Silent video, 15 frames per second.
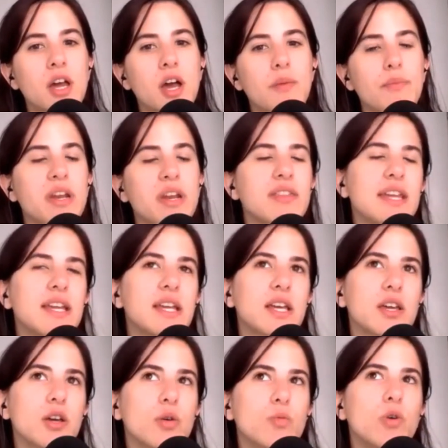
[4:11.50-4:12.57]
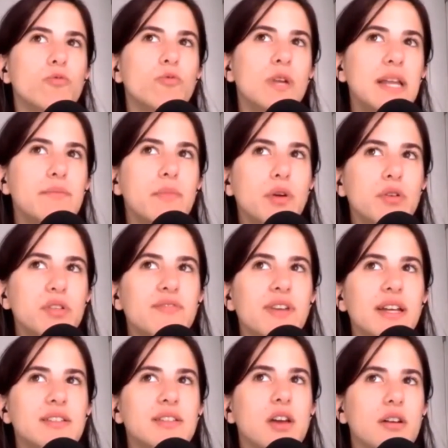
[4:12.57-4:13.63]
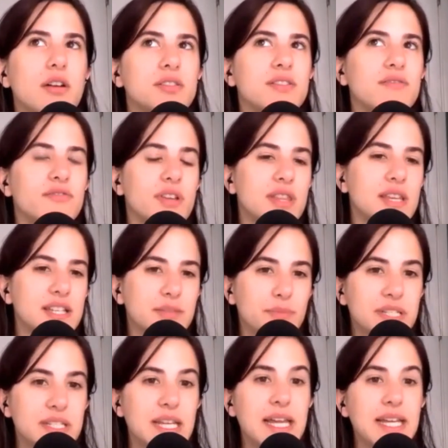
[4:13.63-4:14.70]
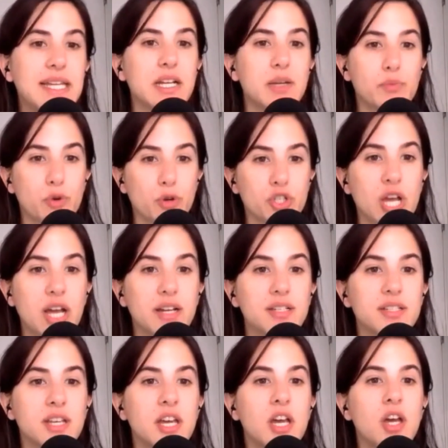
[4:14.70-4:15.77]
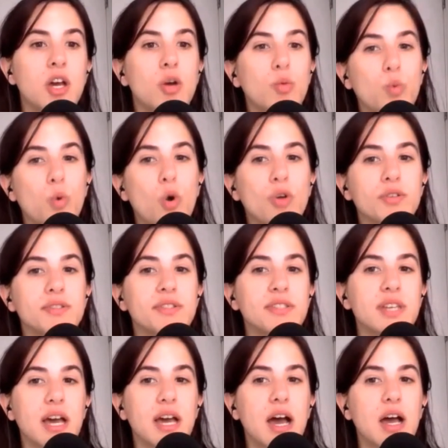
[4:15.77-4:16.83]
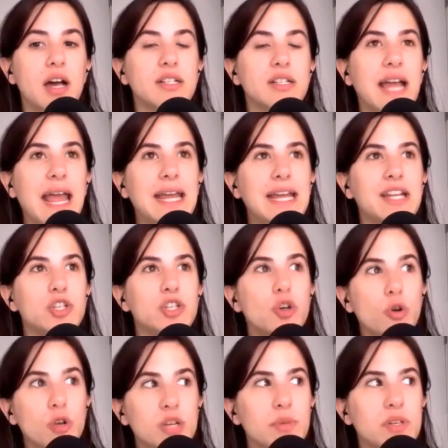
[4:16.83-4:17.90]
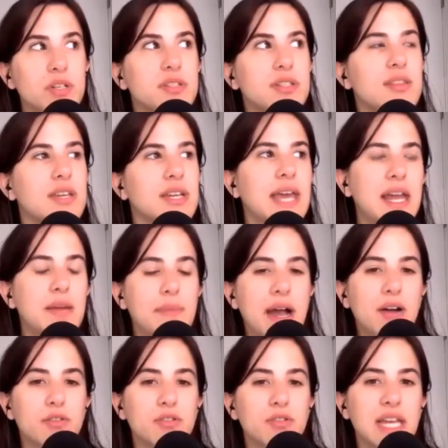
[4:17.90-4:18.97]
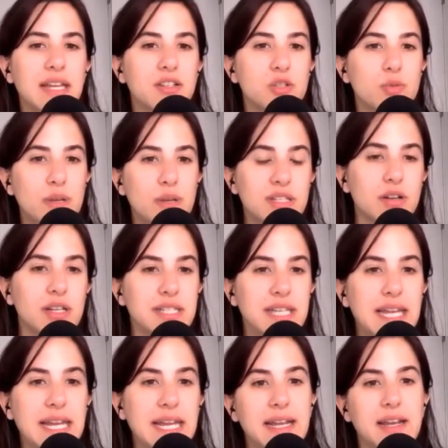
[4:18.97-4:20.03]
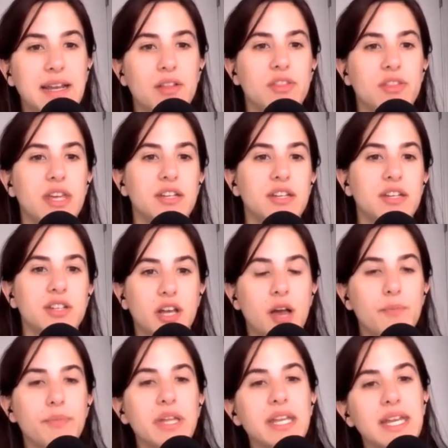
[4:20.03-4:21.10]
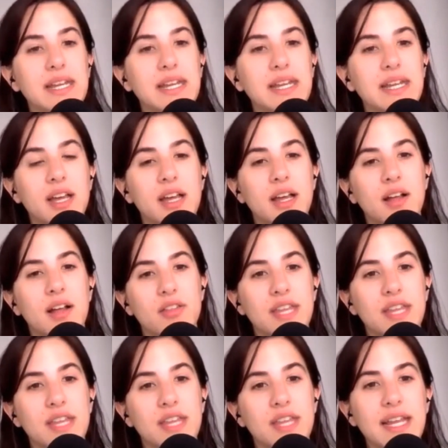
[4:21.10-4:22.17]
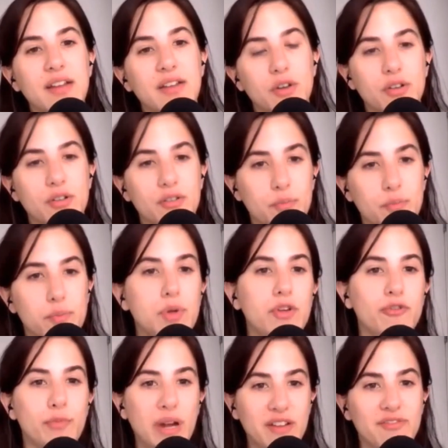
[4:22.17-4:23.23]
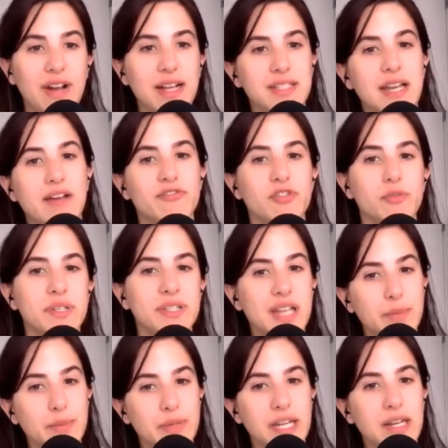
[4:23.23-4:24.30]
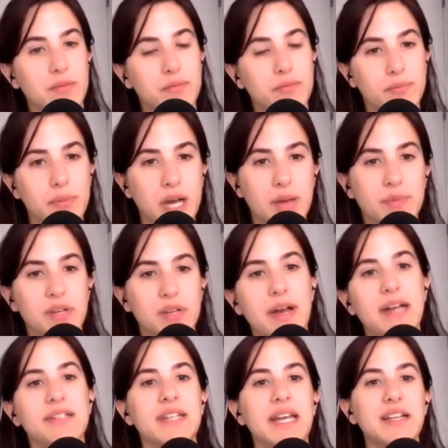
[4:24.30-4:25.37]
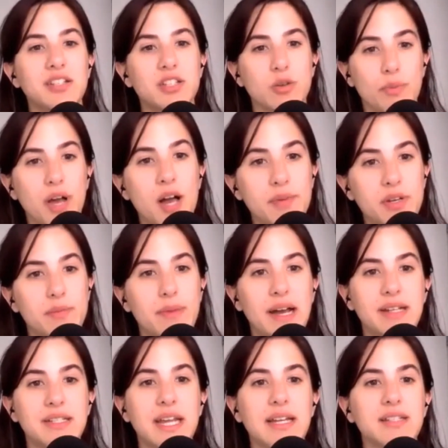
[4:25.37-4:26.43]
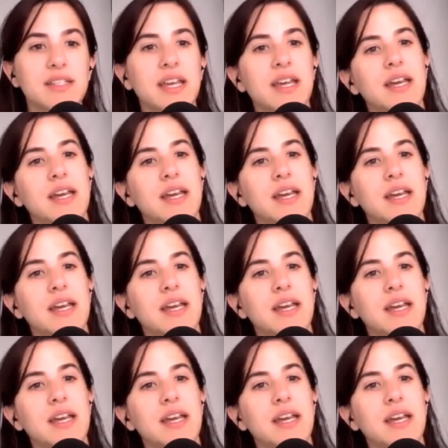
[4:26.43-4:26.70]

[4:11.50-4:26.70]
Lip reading: But I think what really motivated us for this particular project was a document that came out in 2019 that accompanied the move by FATF from a semi-permanent mandate to a permanent mandate.